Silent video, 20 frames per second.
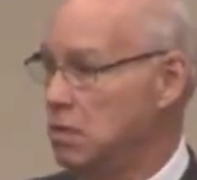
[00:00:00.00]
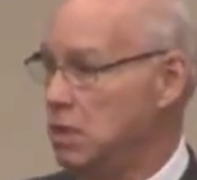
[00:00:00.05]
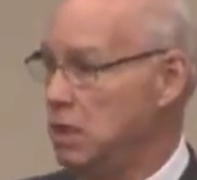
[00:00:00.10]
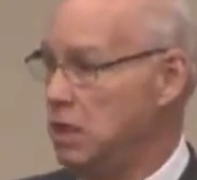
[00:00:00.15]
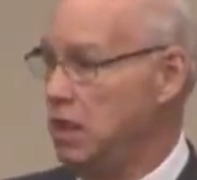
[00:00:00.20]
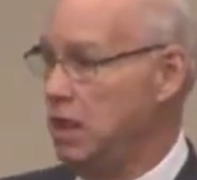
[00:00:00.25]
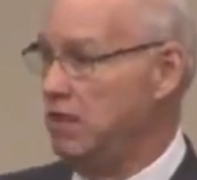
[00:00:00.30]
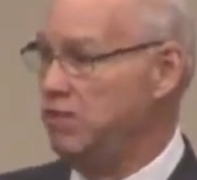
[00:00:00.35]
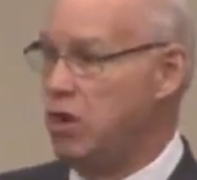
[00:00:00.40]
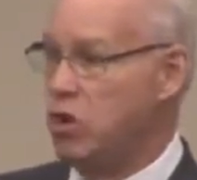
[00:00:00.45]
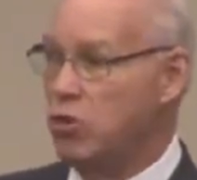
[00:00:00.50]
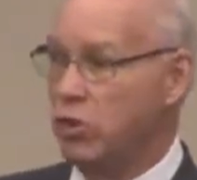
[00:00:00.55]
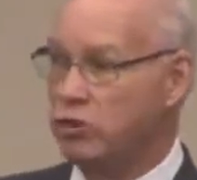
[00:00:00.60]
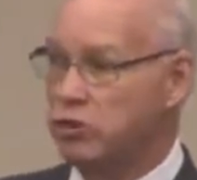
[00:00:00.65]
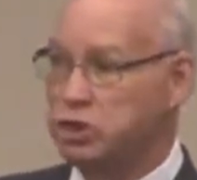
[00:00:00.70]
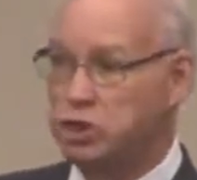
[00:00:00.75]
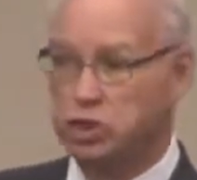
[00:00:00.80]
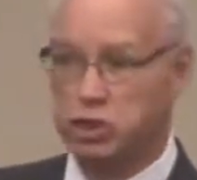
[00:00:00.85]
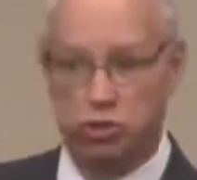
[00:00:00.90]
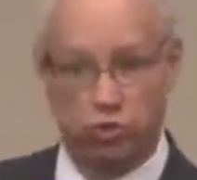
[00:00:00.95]
If you were
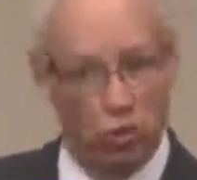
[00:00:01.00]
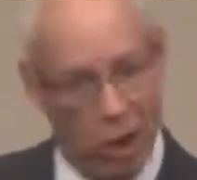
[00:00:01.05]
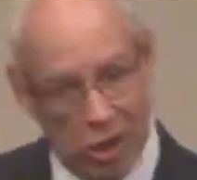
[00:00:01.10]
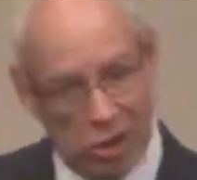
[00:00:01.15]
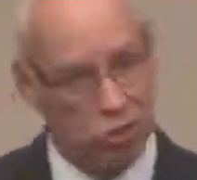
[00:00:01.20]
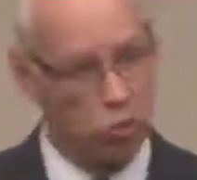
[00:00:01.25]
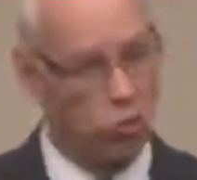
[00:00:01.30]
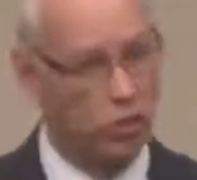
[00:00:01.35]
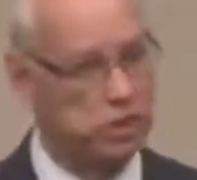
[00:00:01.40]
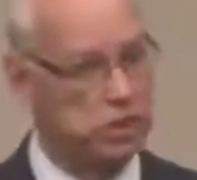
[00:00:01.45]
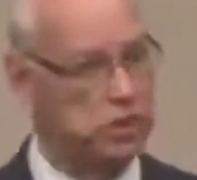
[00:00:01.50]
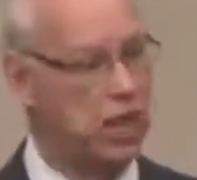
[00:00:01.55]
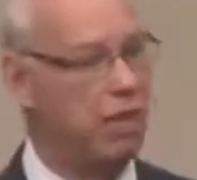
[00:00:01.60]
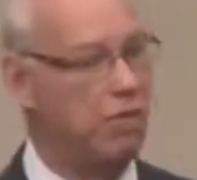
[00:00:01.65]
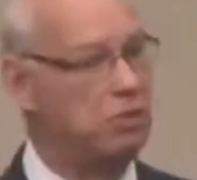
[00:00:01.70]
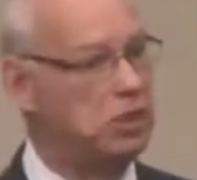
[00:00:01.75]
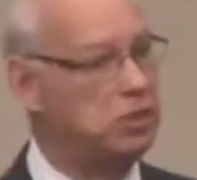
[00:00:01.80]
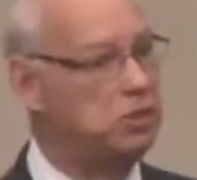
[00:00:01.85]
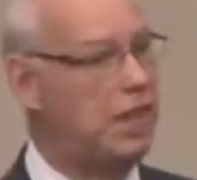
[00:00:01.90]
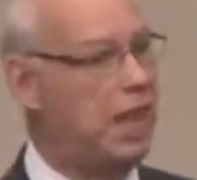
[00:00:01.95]
struck with some
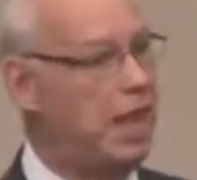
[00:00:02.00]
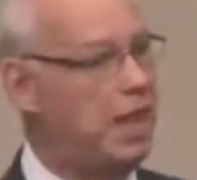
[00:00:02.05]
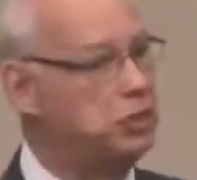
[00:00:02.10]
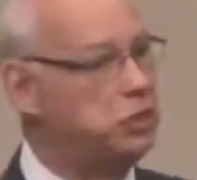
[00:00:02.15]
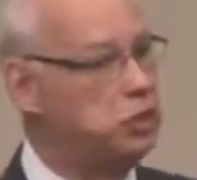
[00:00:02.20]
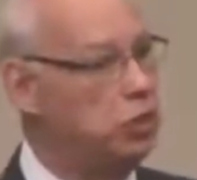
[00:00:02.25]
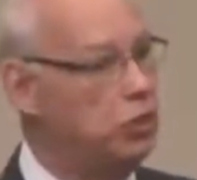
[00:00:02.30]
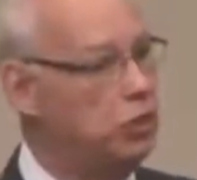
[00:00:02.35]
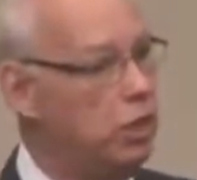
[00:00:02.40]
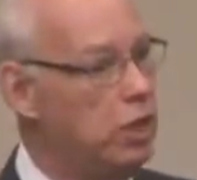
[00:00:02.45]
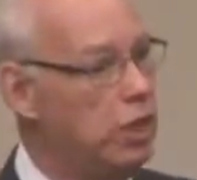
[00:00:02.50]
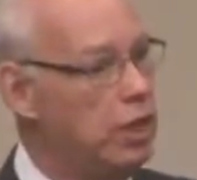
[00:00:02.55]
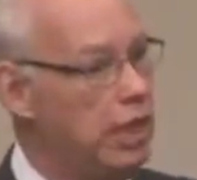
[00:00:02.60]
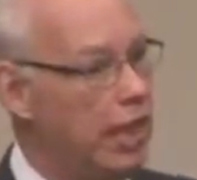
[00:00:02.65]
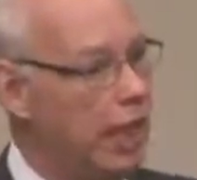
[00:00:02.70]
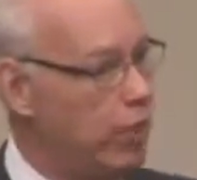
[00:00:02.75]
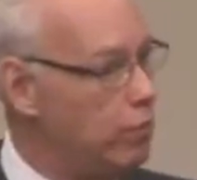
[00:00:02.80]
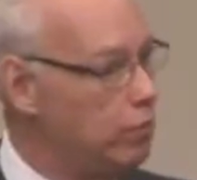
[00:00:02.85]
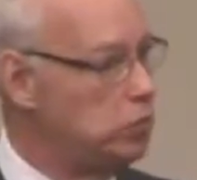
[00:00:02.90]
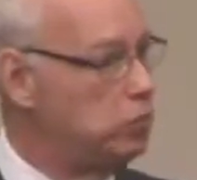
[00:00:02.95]
disaster,
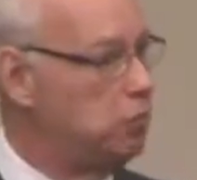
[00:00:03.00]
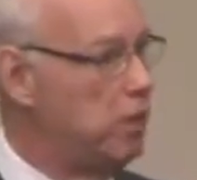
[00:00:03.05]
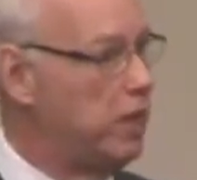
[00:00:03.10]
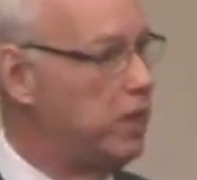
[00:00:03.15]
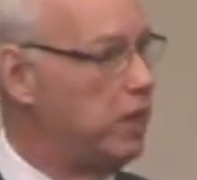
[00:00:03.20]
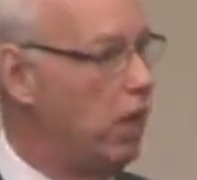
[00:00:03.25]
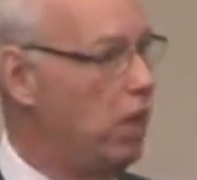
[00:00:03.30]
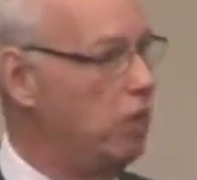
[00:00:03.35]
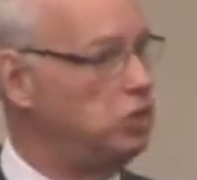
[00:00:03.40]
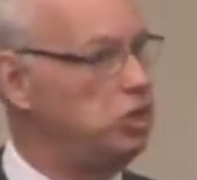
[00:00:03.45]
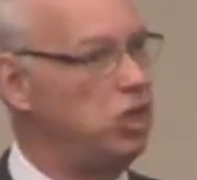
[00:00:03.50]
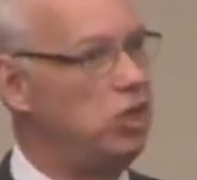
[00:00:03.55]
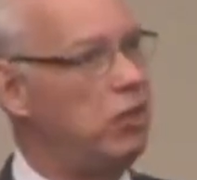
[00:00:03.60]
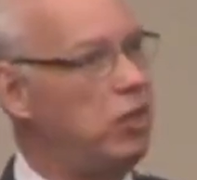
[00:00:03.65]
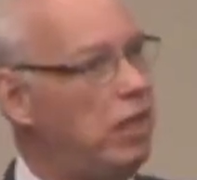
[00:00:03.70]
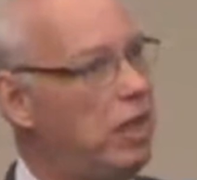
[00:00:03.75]
it was because you had